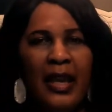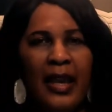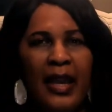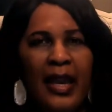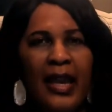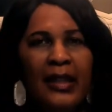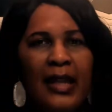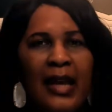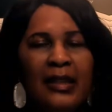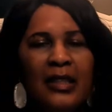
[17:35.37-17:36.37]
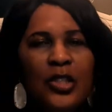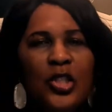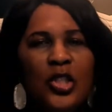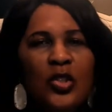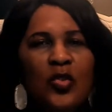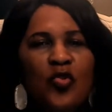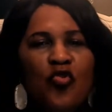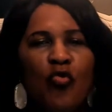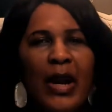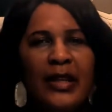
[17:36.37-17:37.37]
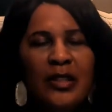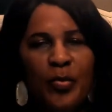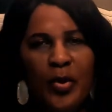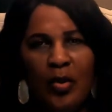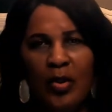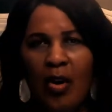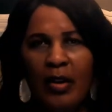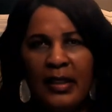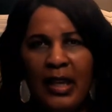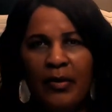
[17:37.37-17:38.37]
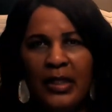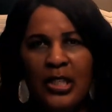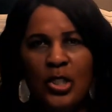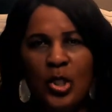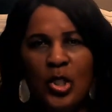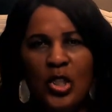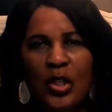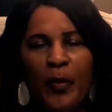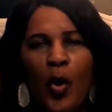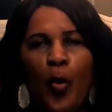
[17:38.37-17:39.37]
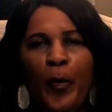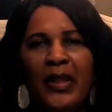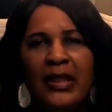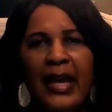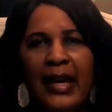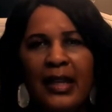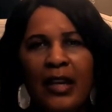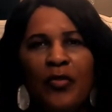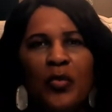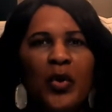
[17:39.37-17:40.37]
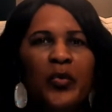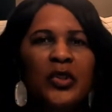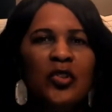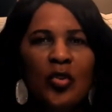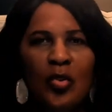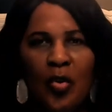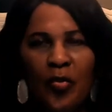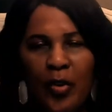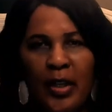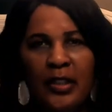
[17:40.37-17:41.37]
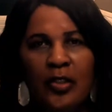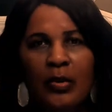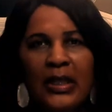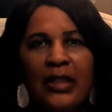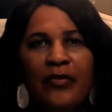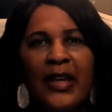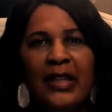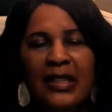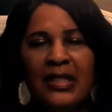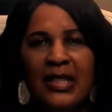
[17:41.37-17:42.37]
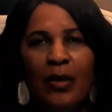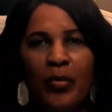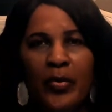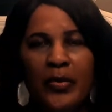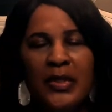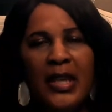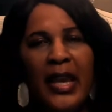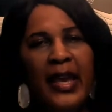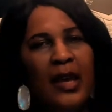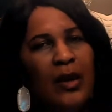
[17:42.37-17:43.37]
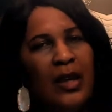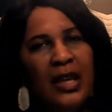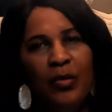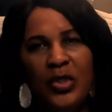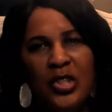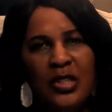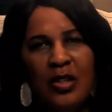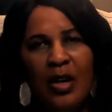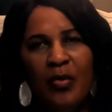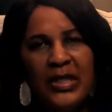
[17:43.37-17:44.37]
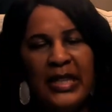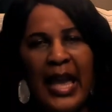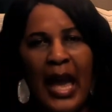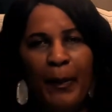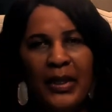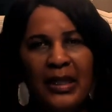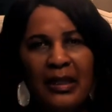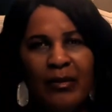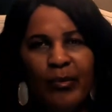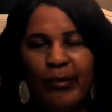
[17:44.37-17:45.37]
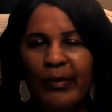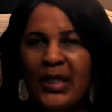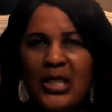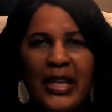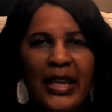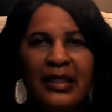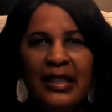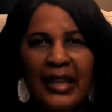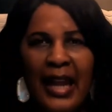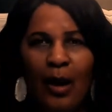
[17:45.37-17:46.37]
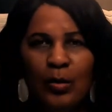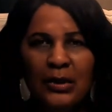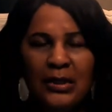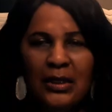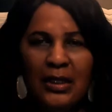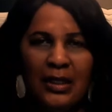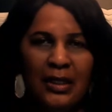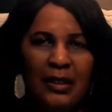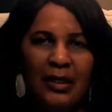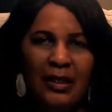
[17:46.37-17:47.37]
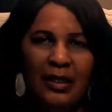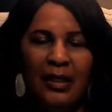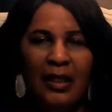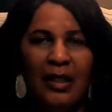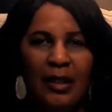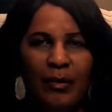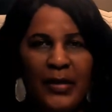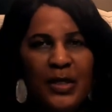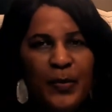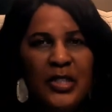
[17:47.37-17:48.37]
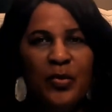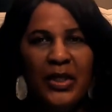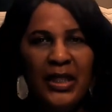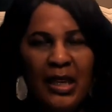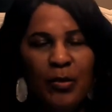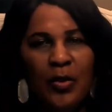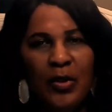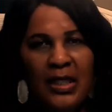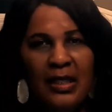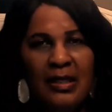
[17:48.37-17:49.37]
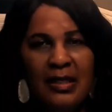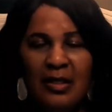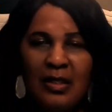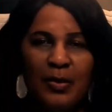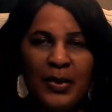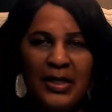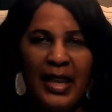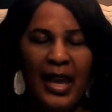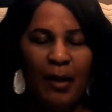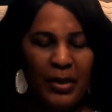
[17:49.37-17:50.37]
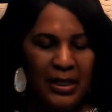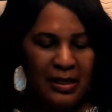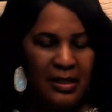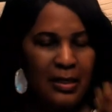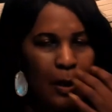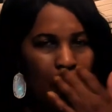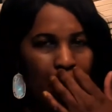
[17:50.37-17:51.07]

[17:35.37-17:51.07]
And I think she tried to prolong that relationship, hoping that everyone would turn over a new leaf and accept Bruce. And when she saw it wasn't happening, she had to get out, um, especially when it came to her kids. It just wasn't happening. So